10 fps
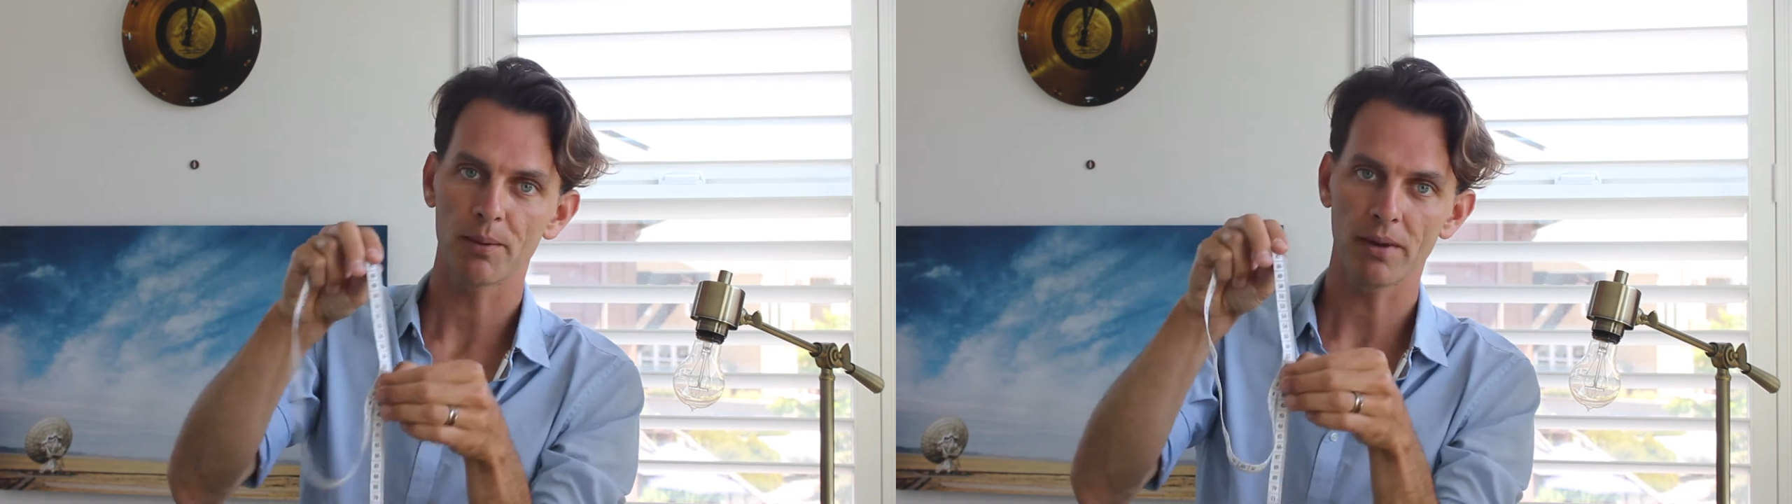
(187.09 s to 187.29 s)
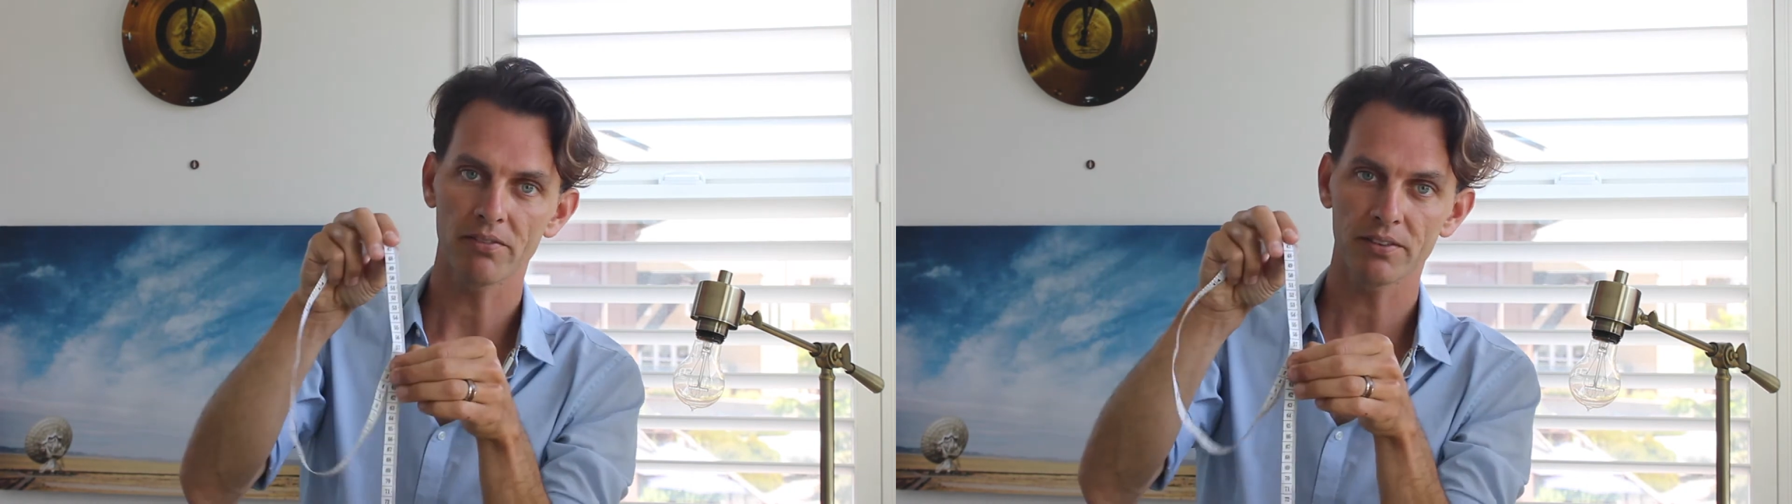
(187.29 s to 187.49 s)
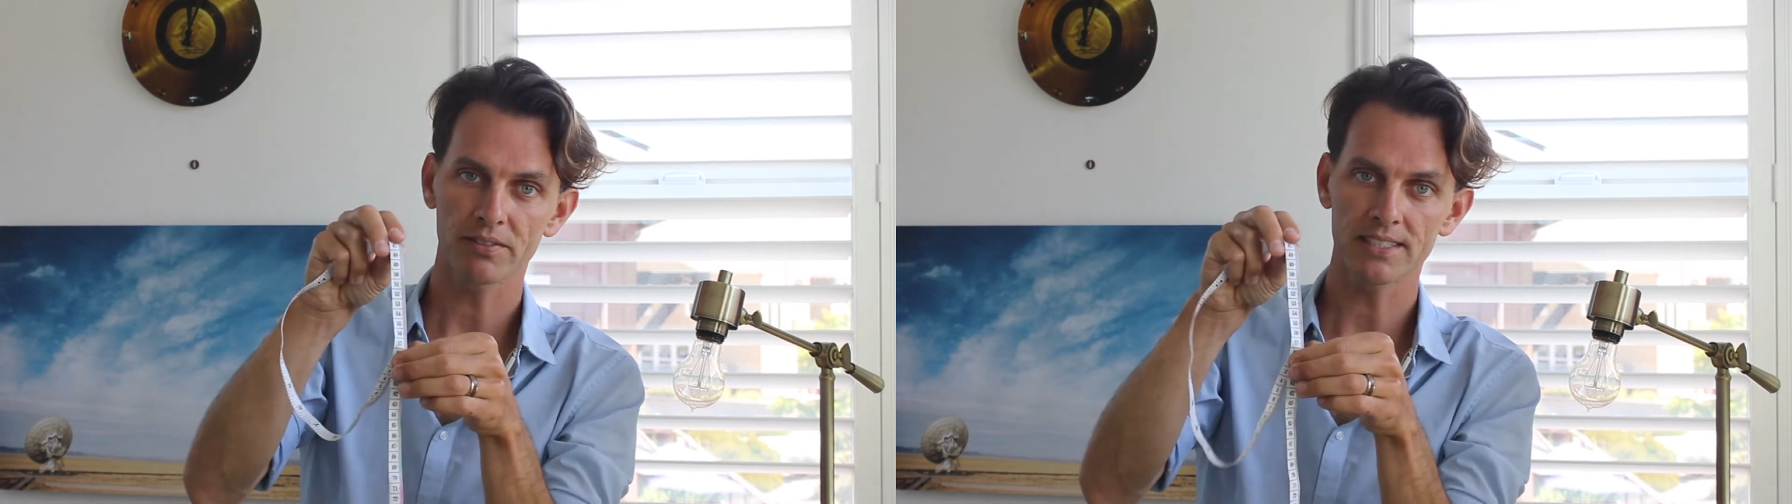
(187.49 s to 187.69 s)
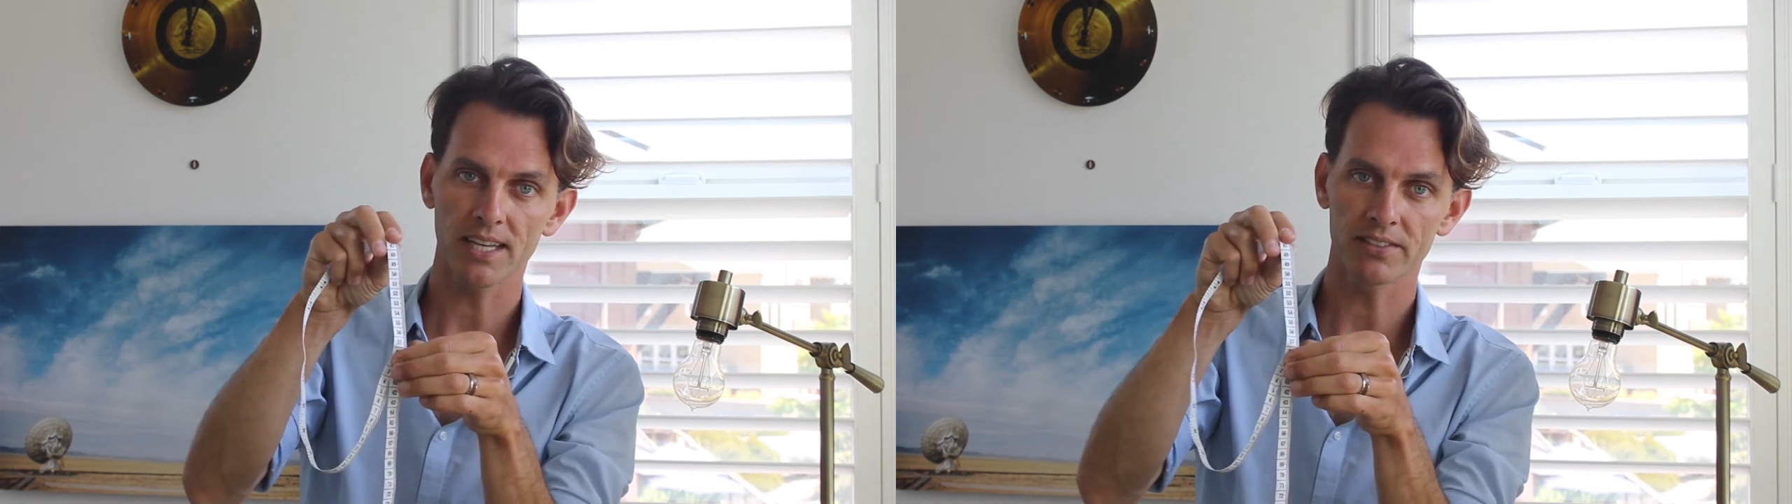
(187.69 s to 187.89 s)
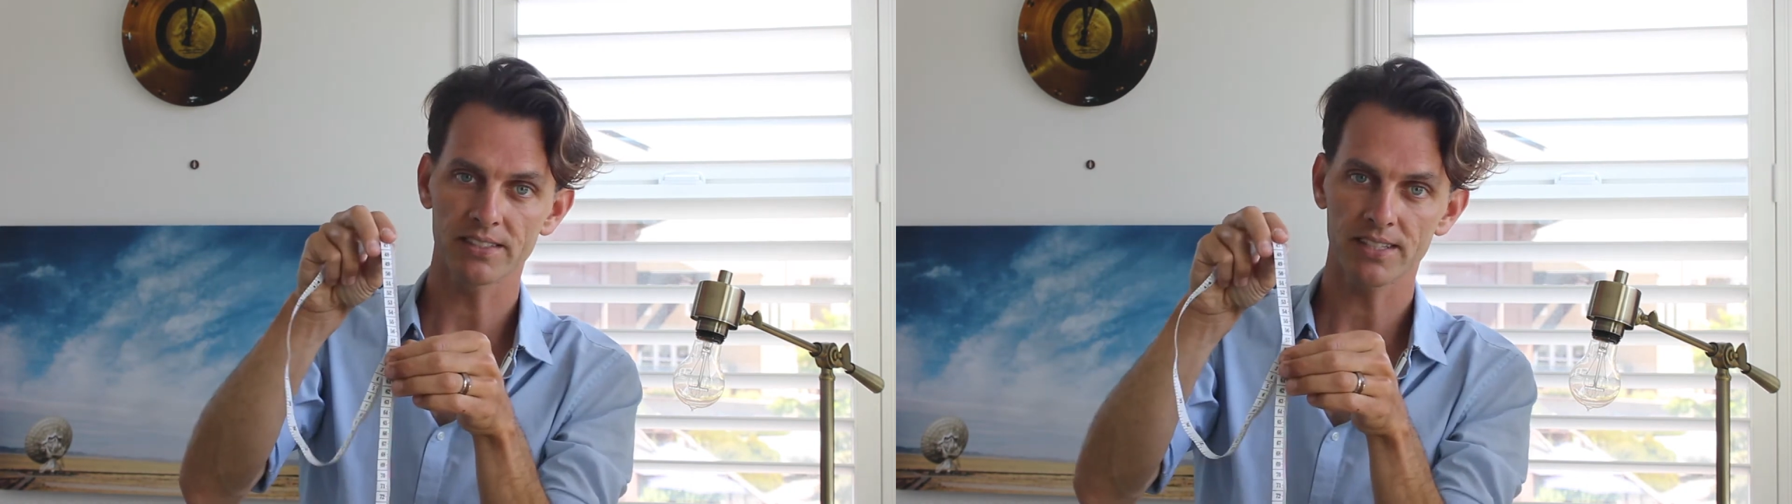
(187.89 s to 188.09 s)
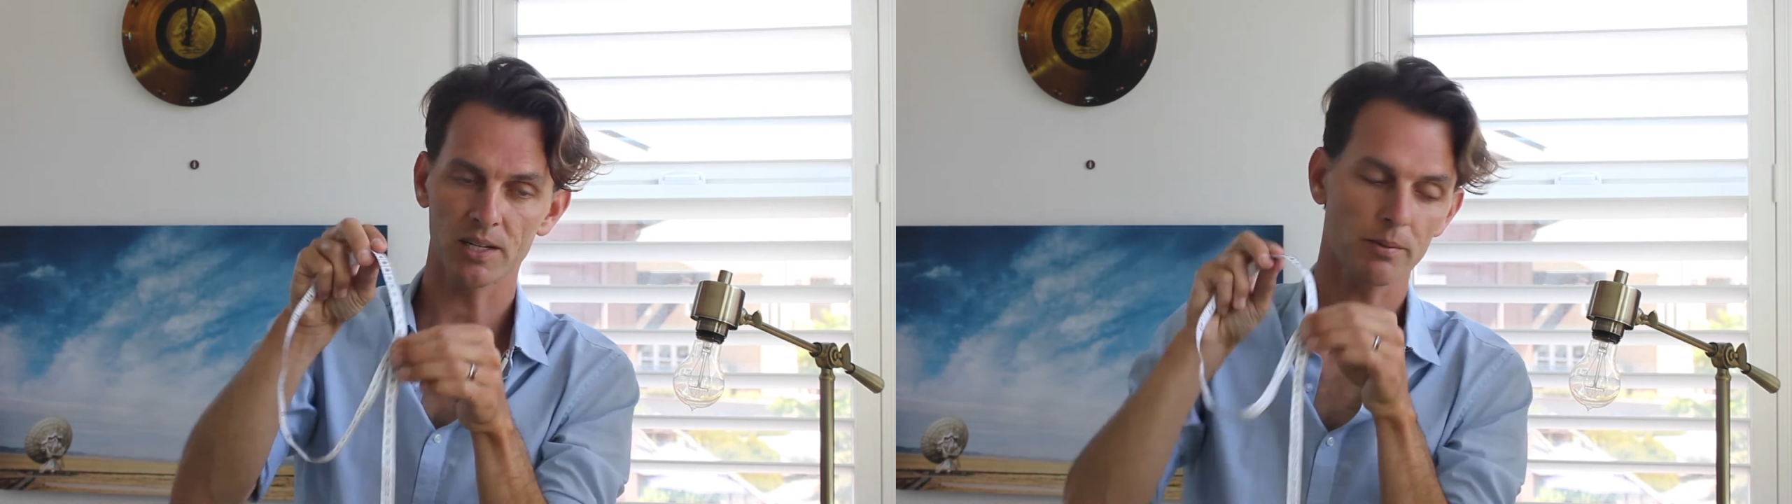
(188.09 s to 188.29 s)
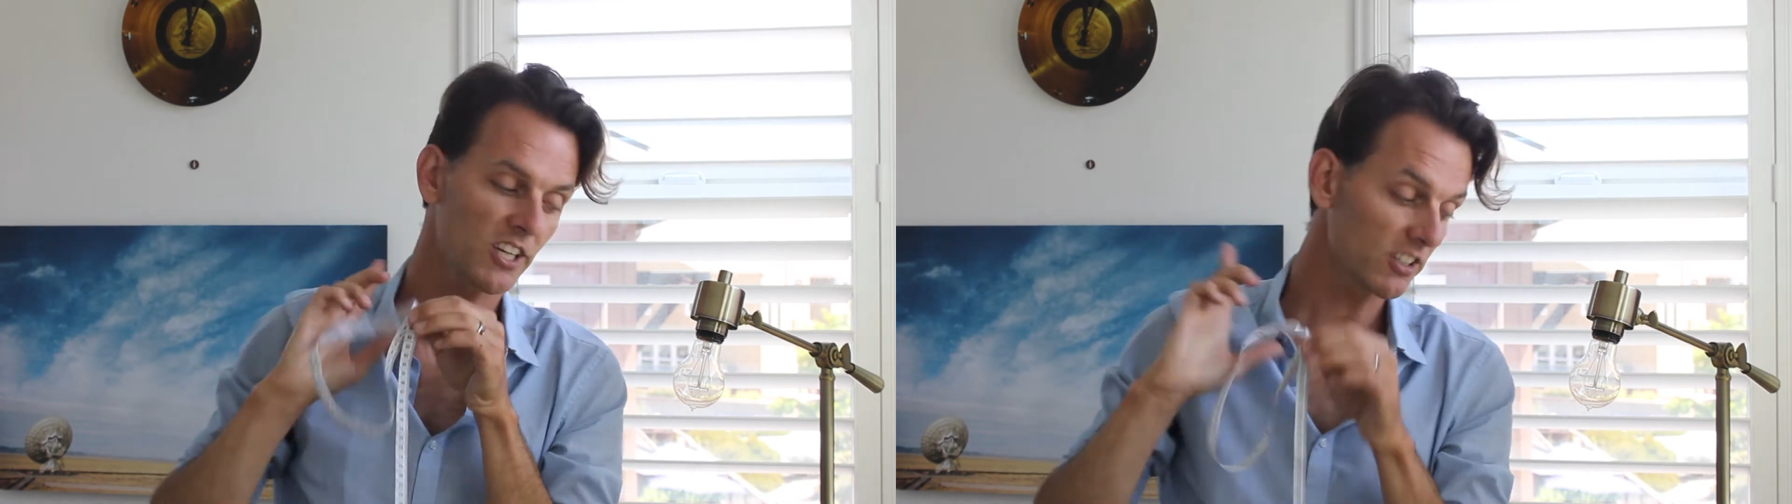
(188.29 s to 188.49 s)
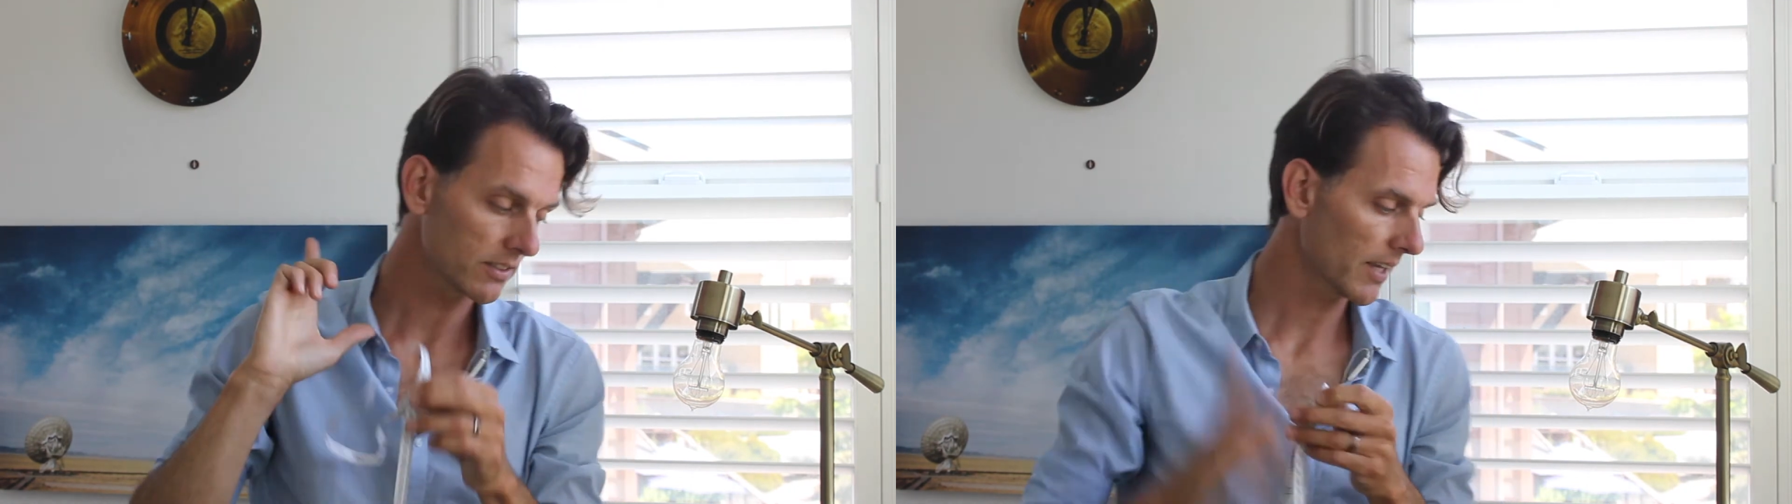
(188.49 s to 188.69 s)
I'm at 57
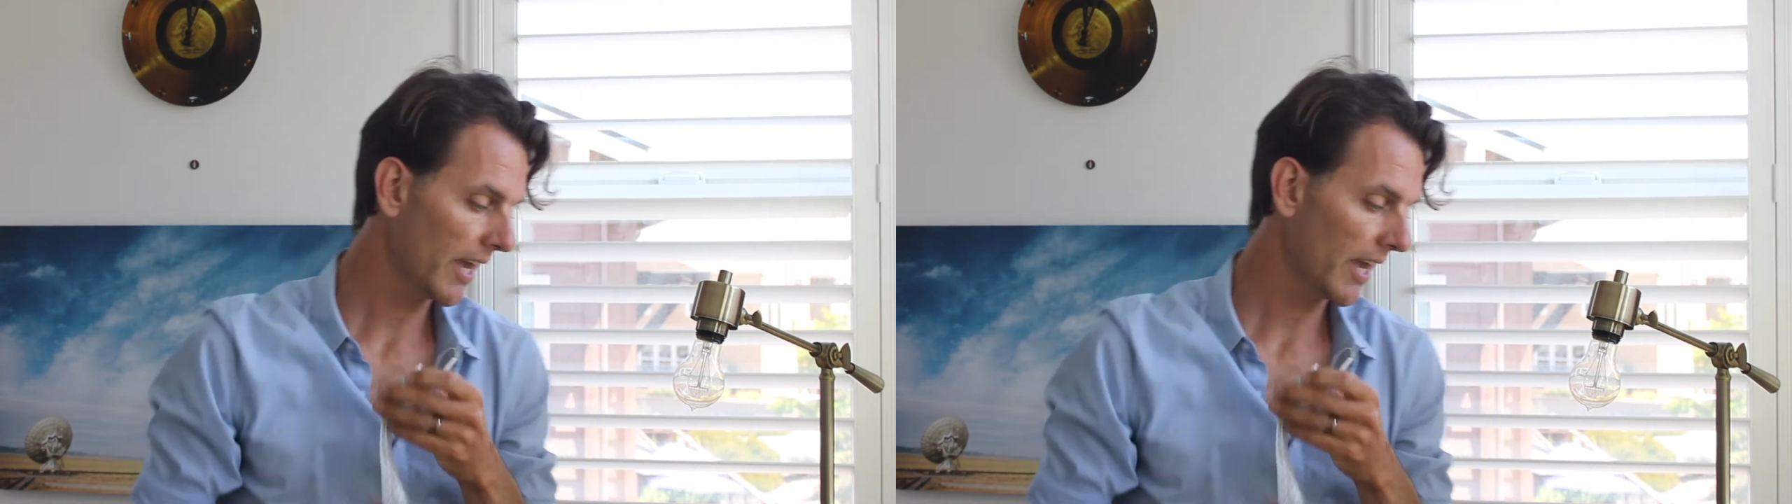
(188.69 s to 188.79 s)
centimeters.